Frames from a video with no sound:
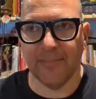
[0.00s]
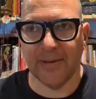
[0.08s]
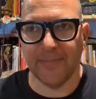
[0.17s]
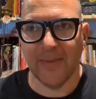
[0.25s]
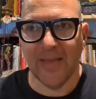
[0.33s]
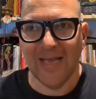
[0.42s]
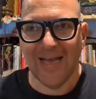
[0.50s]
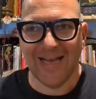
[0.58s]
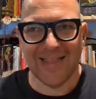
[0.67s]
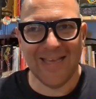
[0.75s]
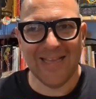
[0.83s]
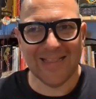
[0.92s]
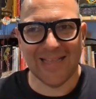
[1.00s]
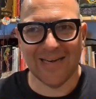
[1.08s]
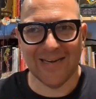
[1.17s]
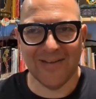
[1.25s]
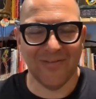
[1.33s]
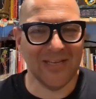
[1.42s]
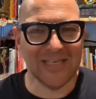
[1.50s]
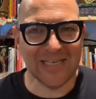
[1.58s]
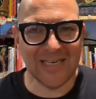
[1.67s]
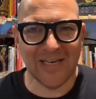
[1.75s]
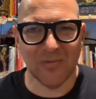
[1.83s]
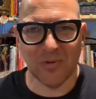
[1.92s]
But I think that if they
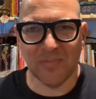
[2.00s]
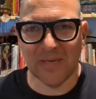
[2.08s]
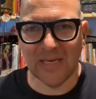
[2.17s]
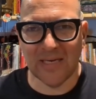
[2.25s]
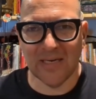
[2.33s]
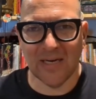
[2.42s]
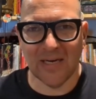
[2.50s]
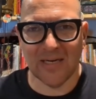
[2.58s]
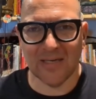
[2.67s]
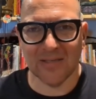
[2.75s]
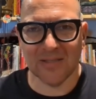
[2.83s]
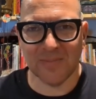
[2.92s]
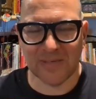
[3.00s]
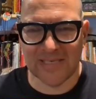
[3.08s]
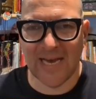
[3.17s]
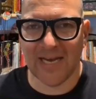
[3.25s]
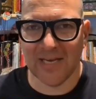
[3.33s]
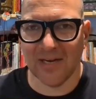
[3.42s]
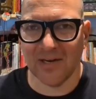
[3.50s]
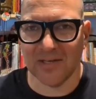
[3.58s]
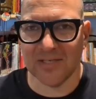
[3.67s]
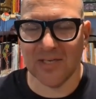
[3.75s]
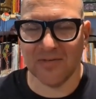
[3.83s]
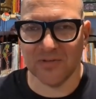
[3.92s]
did it, it would be spectacularly
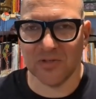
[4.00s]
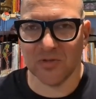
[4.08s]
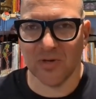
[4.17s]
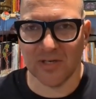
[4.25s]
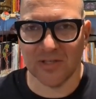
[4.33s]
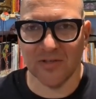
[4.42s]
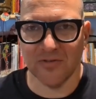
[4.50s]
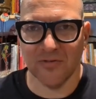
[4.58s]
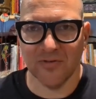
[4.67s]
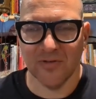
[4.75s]
self-destructive,